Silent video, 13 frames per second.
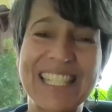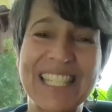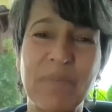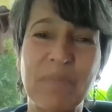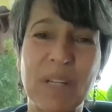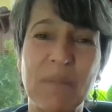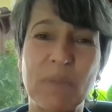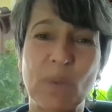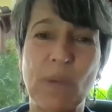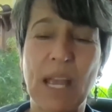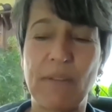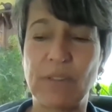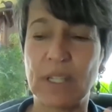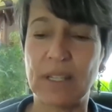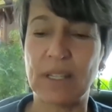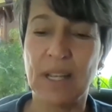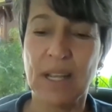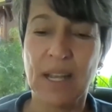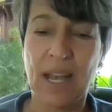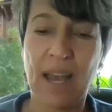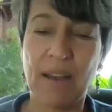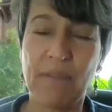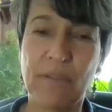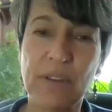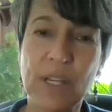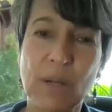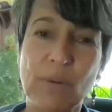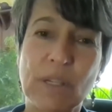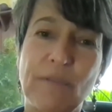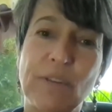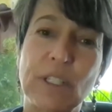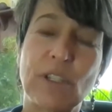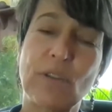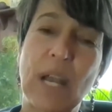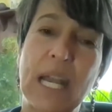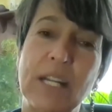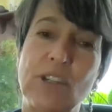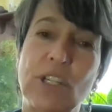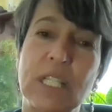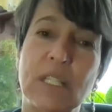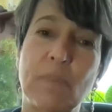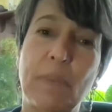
Sometimes we have to have, different strategies.